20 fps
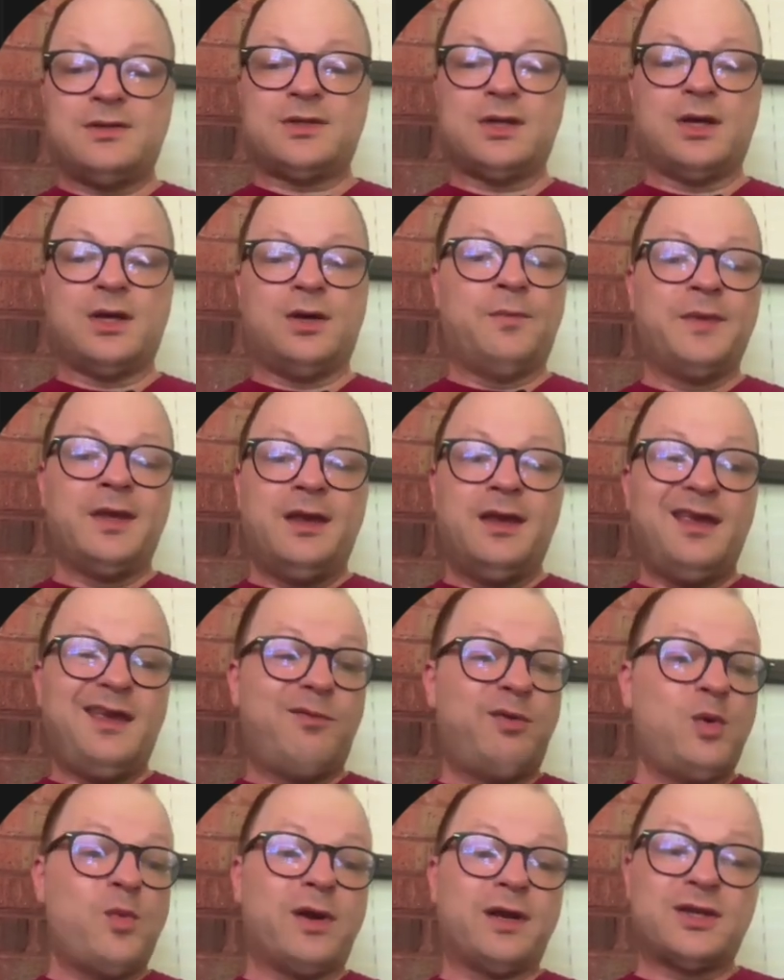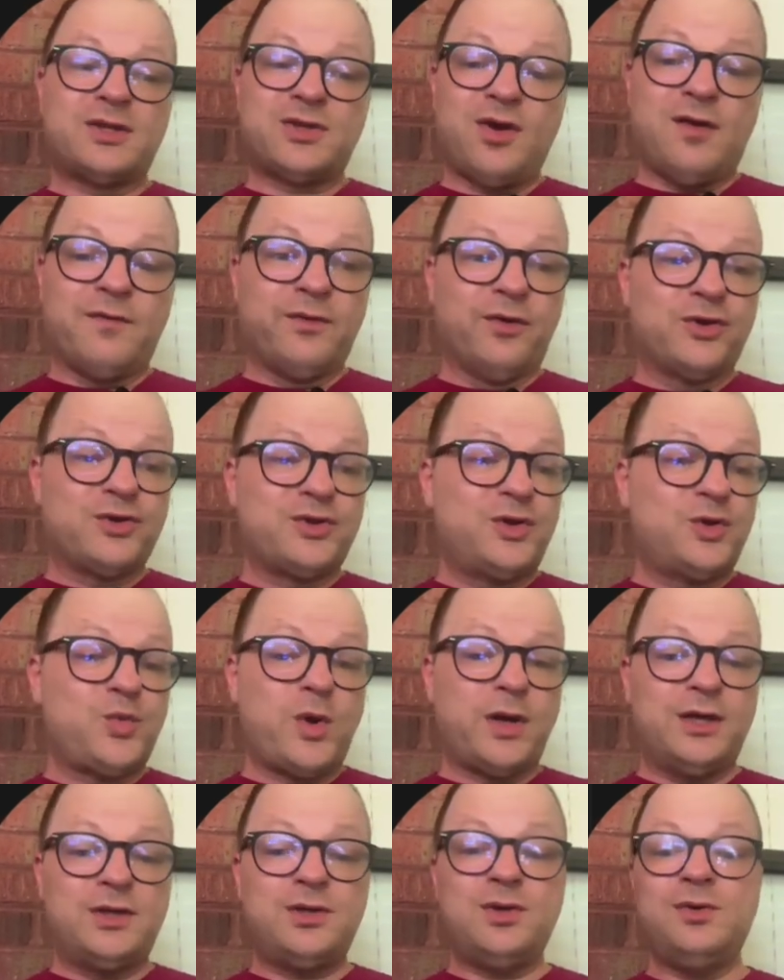So if we want to install version
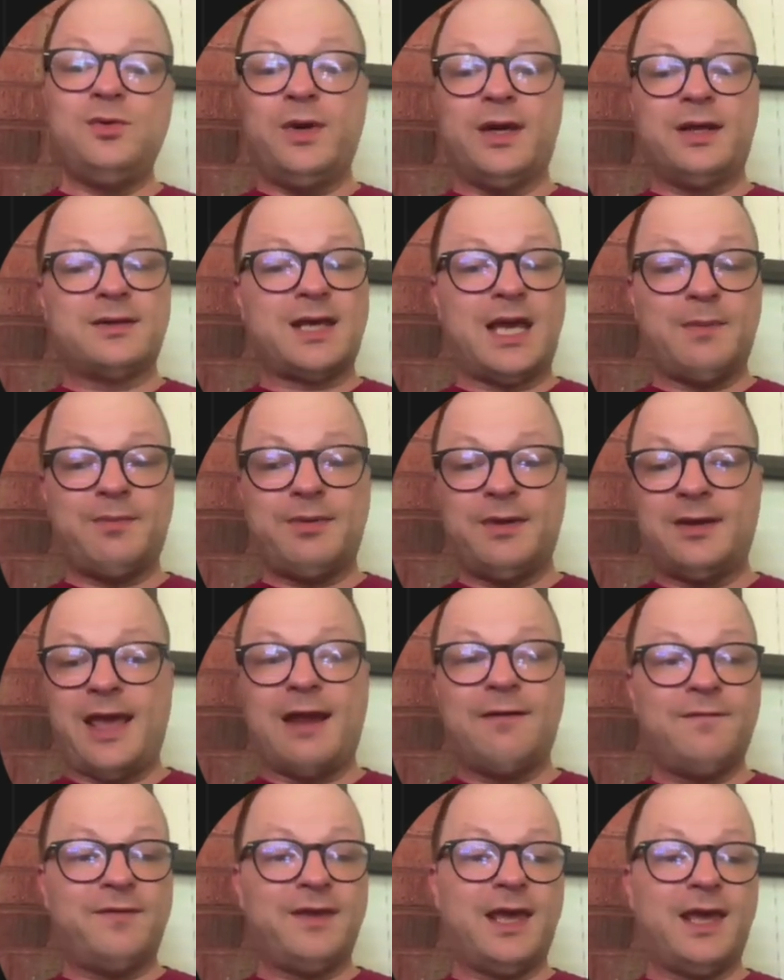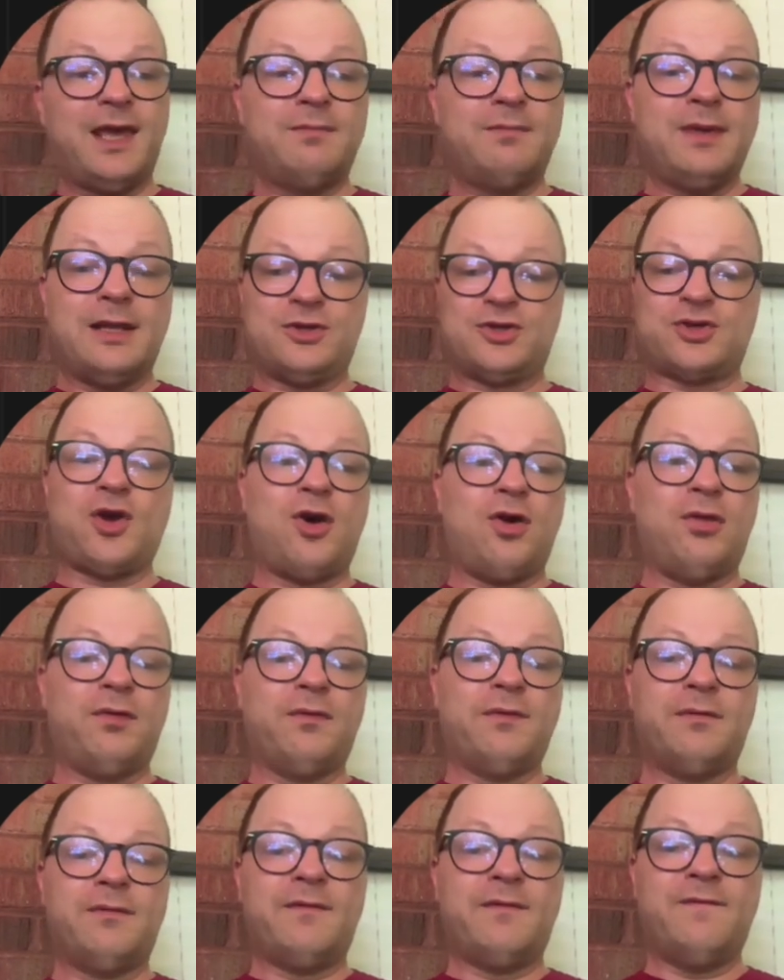22, we can type in NVM install
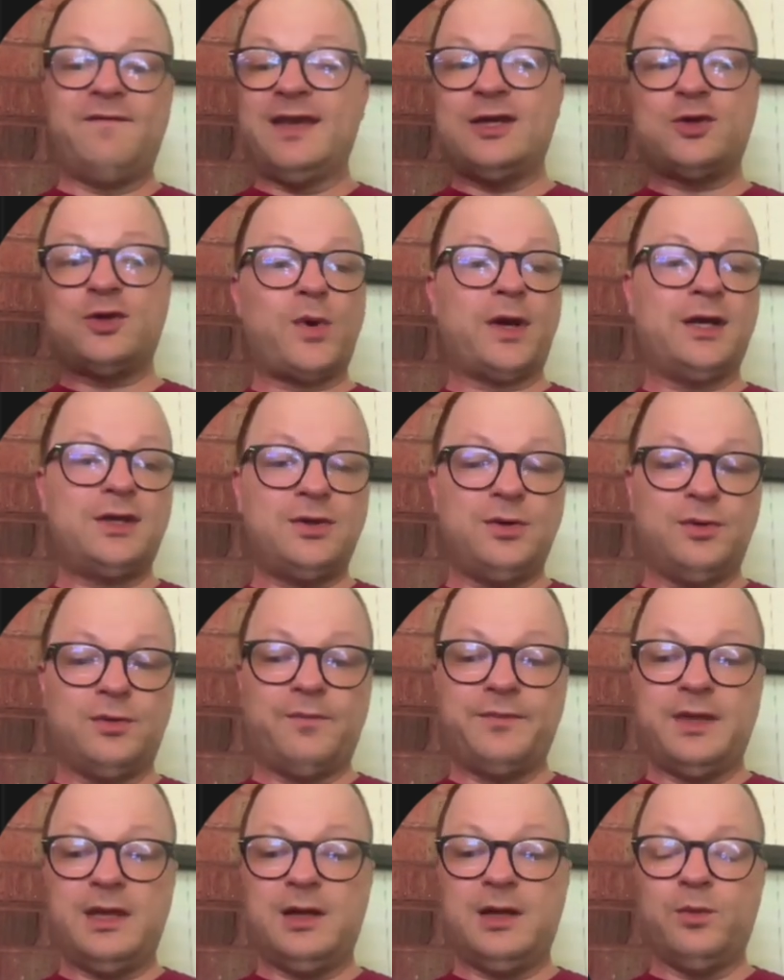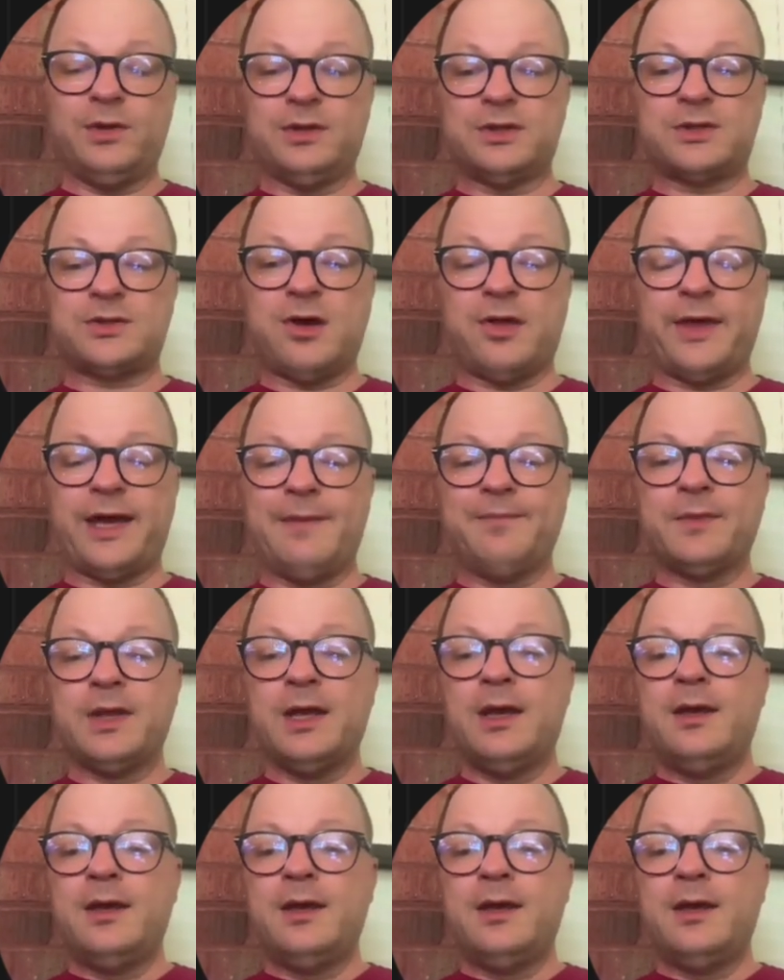v22 and it would install that.